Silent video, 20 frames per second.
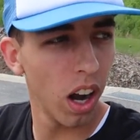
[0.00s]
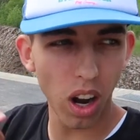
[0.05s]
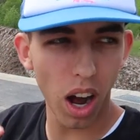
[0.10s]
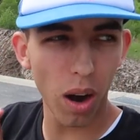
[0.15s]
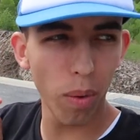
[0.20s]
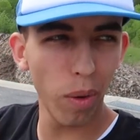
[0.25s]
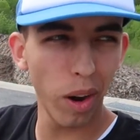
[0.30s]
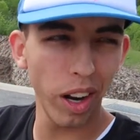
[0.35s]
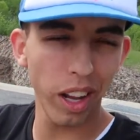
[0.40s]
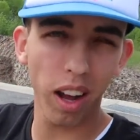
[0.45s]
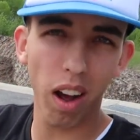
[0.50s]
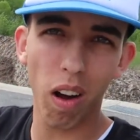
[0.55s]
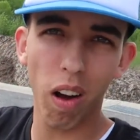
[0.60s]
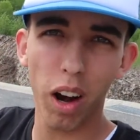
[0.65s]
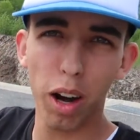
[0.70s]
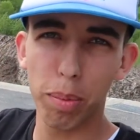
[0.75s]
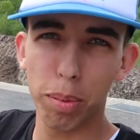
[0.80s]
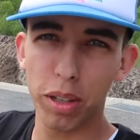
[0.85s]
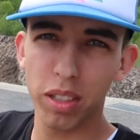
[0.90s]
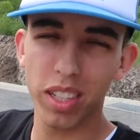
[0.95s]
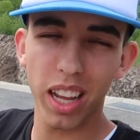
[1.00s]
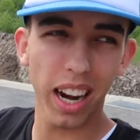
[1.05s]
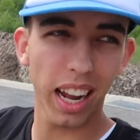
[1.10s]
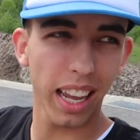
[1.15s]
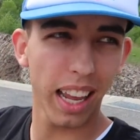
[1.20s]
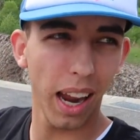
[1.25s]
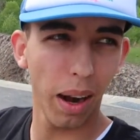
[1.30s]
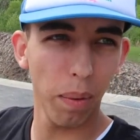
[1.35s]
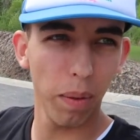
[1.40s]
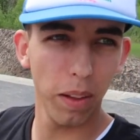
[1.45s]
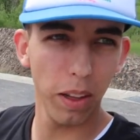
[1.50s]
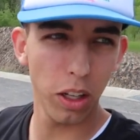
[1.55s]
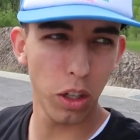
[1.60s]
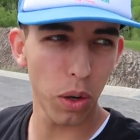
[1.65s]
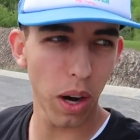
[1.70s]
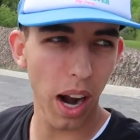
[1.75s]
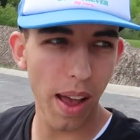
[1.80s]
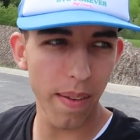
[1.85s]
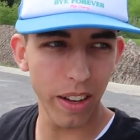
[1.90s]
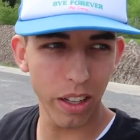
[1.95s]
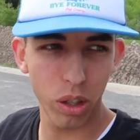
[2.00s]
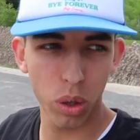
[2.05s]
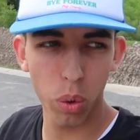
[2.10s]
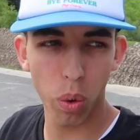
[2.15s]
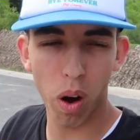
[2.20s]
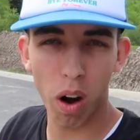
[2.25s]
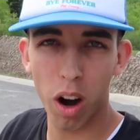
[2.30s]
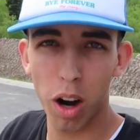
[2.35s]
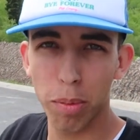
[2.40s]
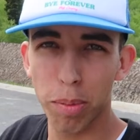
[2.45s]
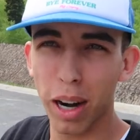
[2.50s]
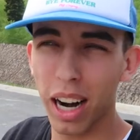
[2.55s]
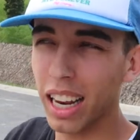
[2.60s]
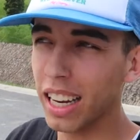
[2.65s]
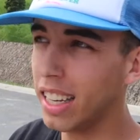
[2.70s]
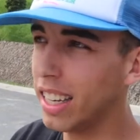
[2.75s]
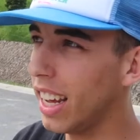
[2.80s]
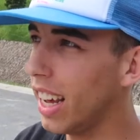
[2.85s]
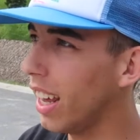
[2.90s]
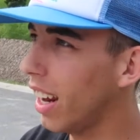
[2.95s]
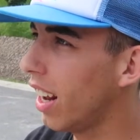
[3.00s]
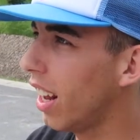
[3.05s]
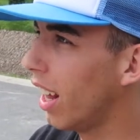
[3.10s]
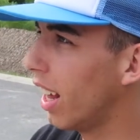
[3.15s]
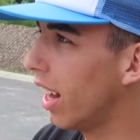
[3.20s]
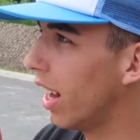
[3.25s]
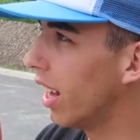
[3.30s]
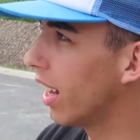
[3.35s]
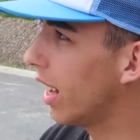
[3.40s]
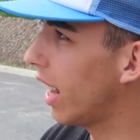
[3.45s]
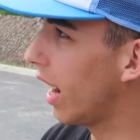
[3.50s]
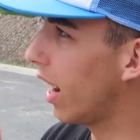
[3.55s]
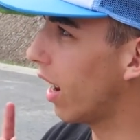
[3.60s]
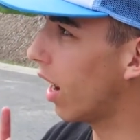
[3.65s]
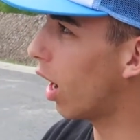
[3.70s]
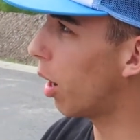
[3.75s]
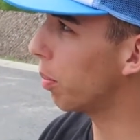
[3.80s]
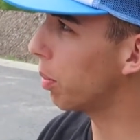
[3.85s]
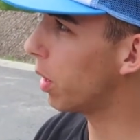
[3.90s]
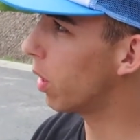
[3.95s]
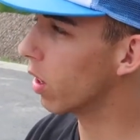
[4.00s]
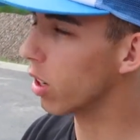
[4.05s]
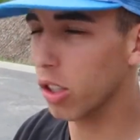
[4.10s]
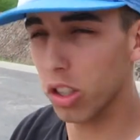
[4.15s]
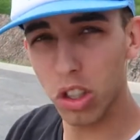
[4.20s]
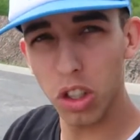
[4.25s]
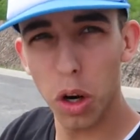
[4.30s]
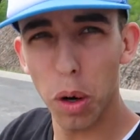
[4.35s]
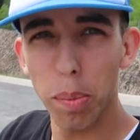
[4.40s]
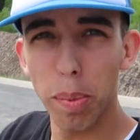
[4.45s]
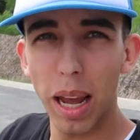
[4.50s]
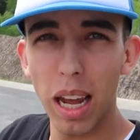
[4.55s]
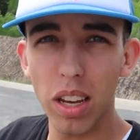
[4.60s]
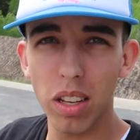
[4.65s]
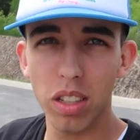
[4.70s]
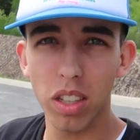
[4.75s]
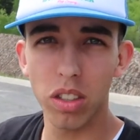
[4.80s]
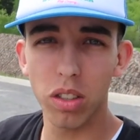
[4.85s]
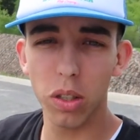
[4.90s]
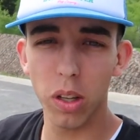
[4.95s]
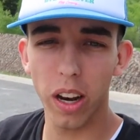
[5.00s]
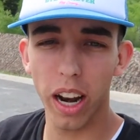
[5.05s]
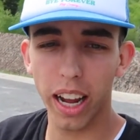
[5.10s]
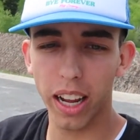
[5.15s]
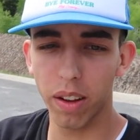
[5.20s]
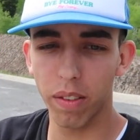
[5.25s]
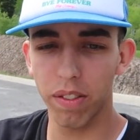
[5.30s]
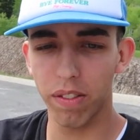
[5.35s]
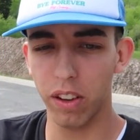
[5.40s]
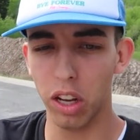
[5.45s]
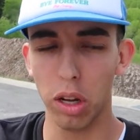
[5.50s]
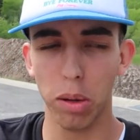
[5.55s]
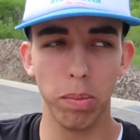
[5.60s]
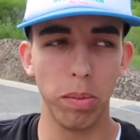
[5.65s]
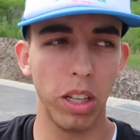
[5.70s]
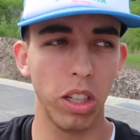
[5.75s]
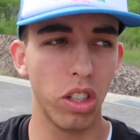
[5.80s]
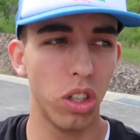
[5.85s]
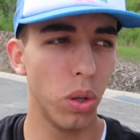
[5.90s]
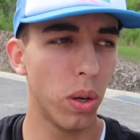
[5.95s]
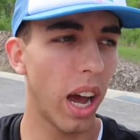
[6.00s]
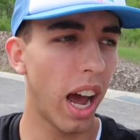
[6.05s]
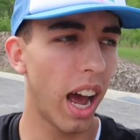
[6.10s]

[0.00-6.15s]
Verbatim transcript: Not running 100%, I can't really drive it too hard, but I did get it up here to Snowbasin so that I could film this, you